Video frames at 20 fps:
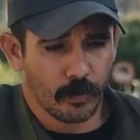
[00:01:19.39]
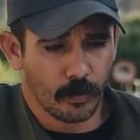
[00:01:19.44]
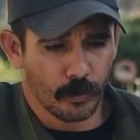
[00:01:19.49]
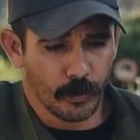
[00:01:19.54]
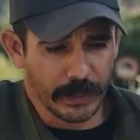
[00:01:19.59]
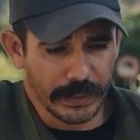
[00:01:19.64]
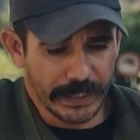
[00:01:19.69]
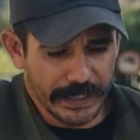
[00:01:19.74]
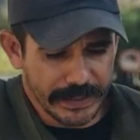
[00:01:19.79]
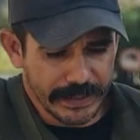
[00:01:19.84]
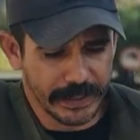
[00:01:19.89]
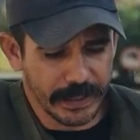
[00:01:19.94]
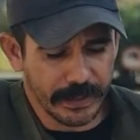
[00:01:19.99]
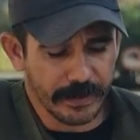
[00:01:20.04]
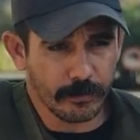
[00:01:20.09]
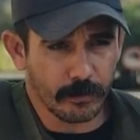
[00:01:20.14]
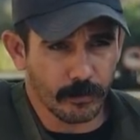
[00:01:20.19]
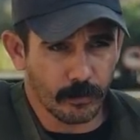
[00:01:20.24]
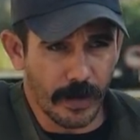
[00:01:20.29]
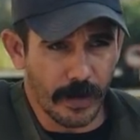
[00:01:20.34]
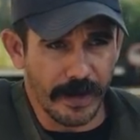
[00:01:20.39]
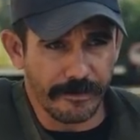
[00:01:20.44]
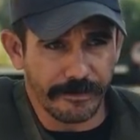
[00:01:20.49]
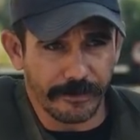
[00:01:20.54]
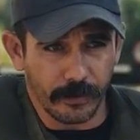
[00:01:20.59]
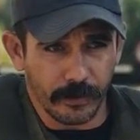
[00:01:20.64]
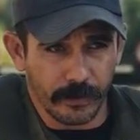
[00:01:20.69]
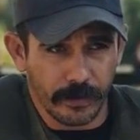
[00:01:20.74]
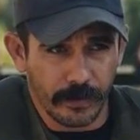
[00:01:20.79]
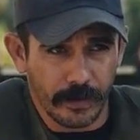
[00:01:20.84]
releasing the
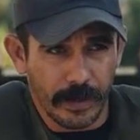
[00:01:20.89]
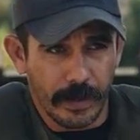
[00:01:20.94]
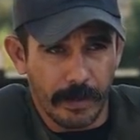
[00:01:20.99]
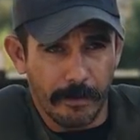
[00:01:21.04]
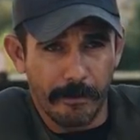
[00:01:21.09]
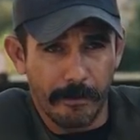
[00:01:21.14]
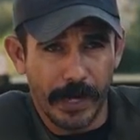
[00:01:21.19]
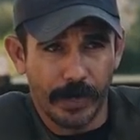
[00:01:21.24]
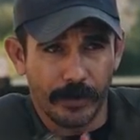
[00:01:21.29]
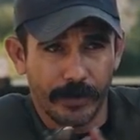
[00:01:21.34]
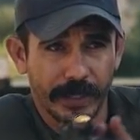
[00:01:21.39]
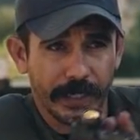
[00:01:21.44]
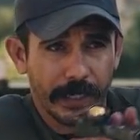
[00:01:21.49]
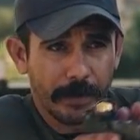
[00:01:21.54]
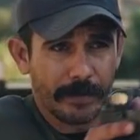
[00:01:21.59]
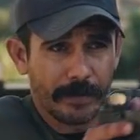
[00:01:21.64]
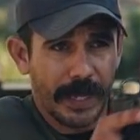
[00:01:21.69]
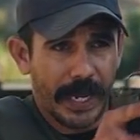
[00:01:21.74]
rifle, marrying up the